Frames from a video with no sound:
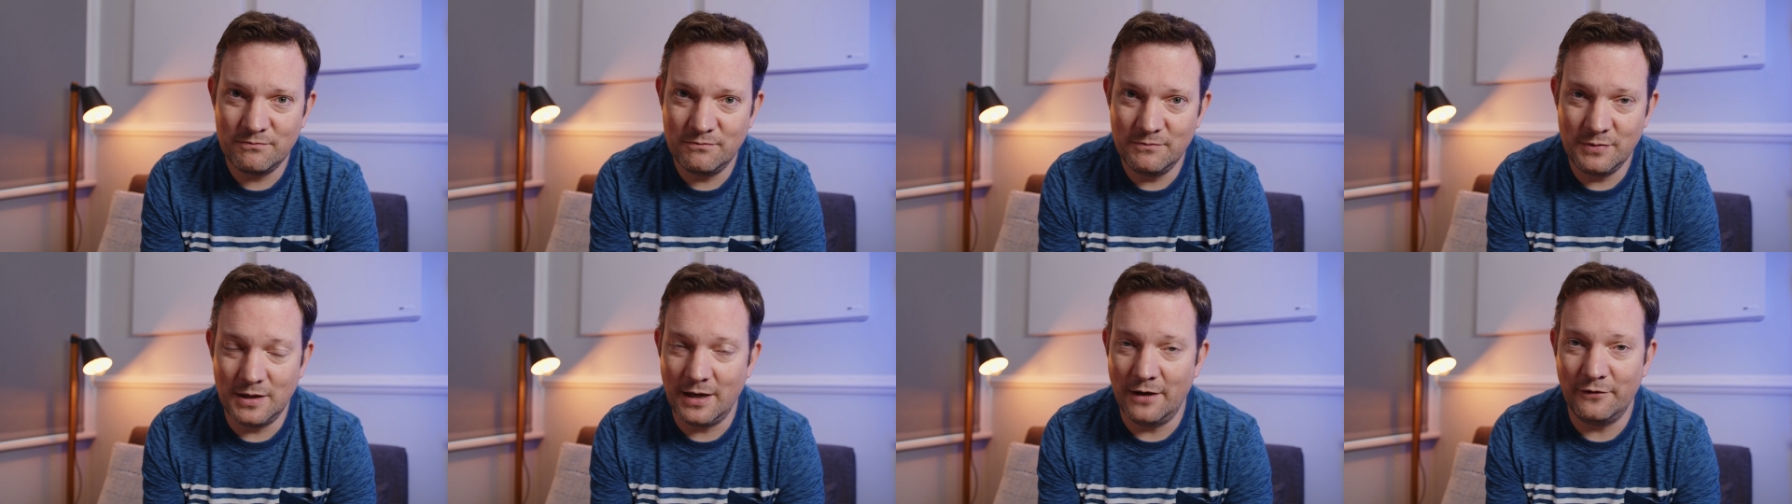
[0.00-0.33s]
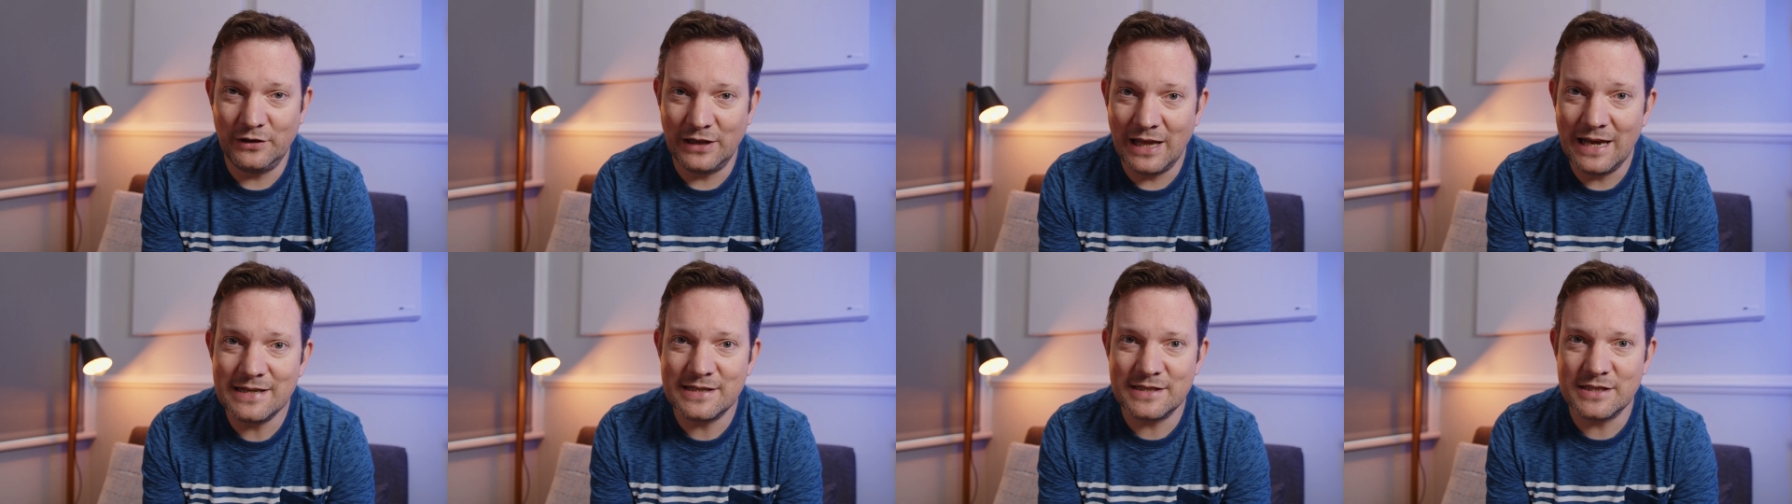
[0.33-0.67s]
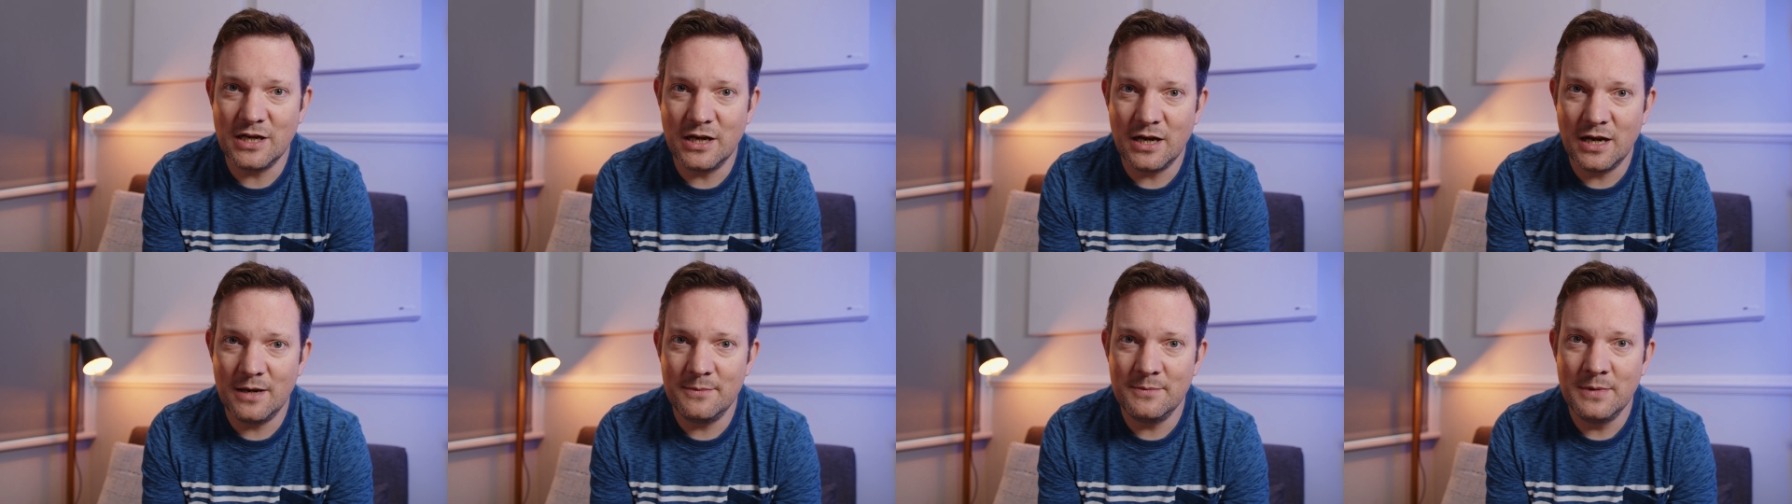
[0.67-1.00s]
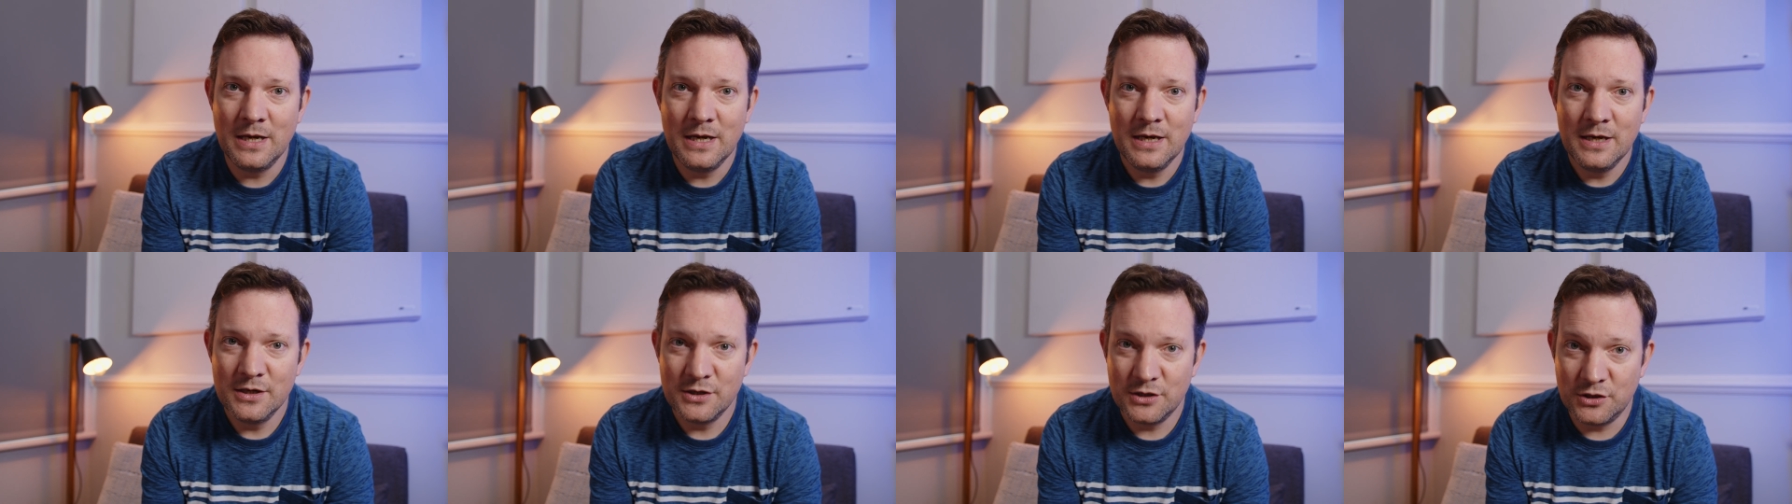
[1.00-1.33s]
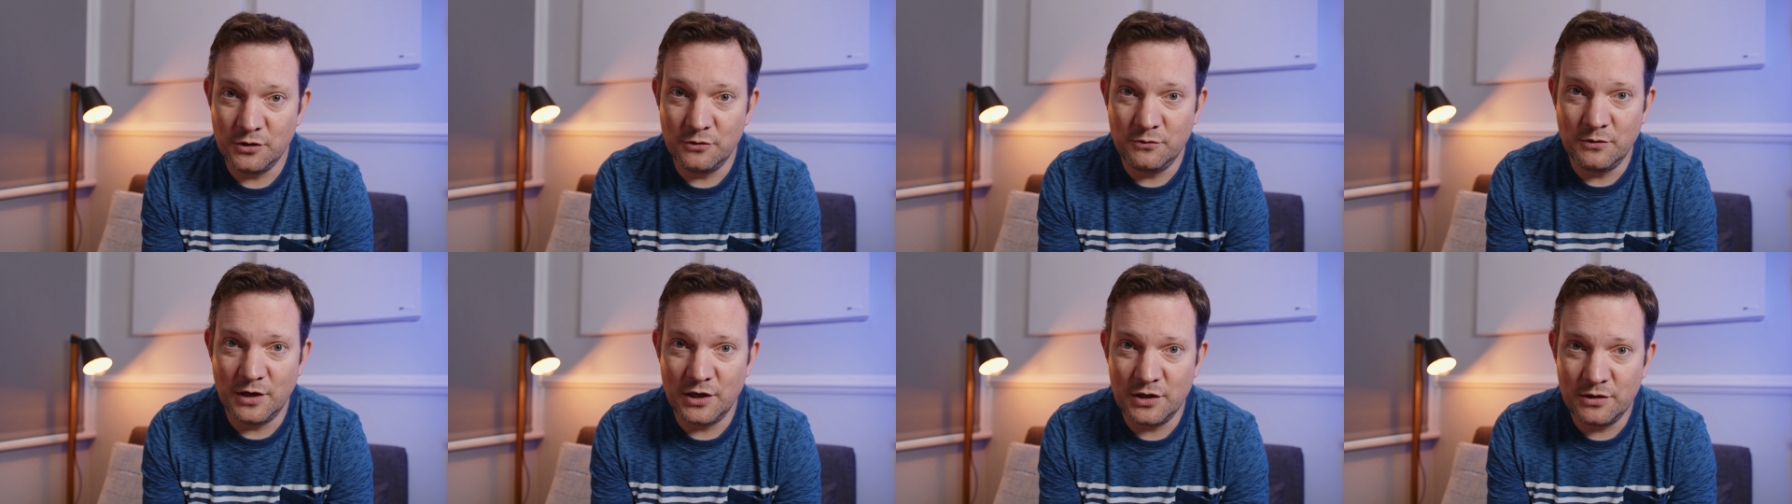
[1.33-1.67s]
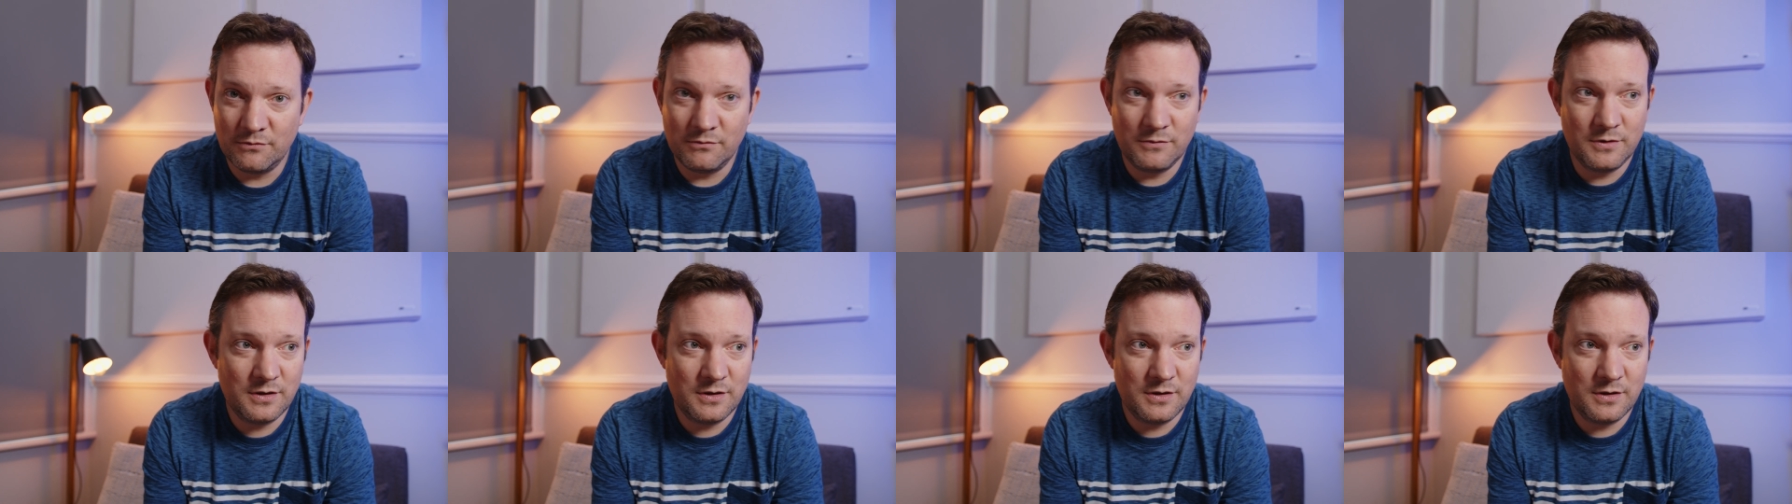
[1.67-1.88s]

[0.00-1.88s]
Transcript: you have less time to uh,